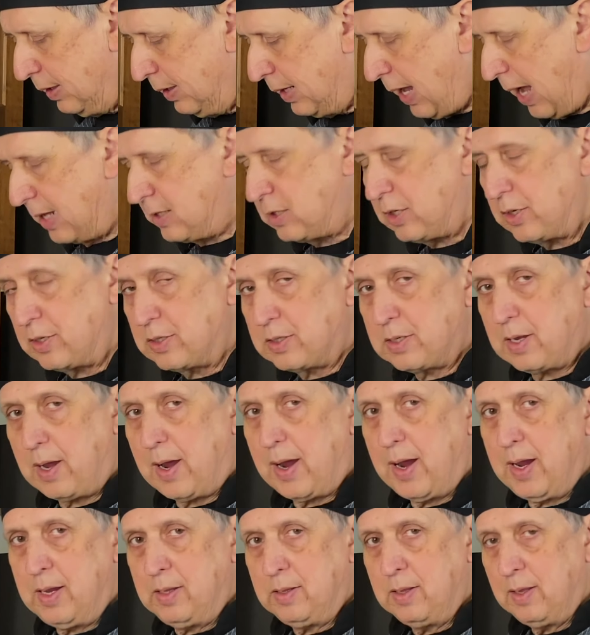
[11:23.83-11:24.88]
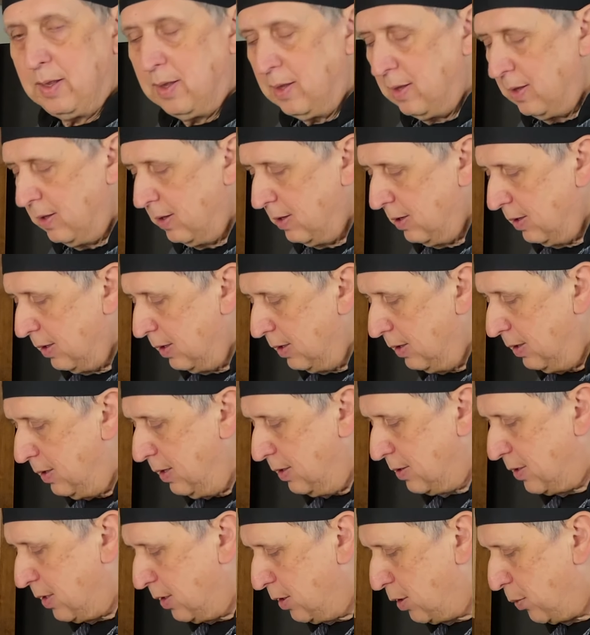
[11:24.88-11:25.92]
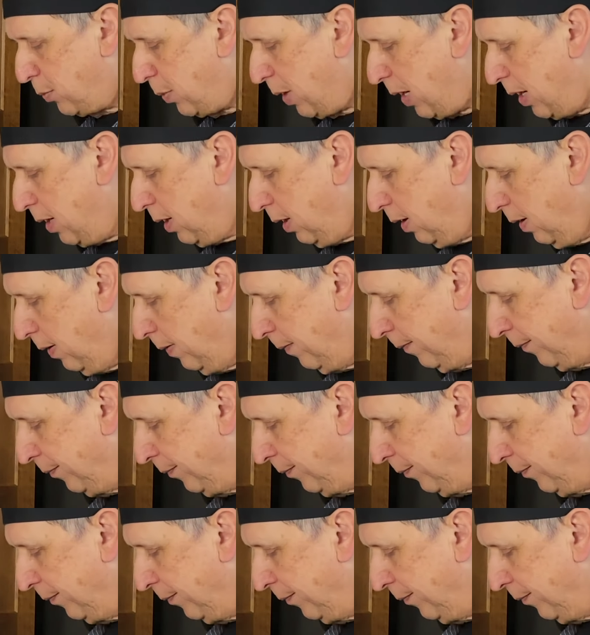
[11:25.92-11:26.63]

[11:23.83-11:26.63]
that's a sign this is ready.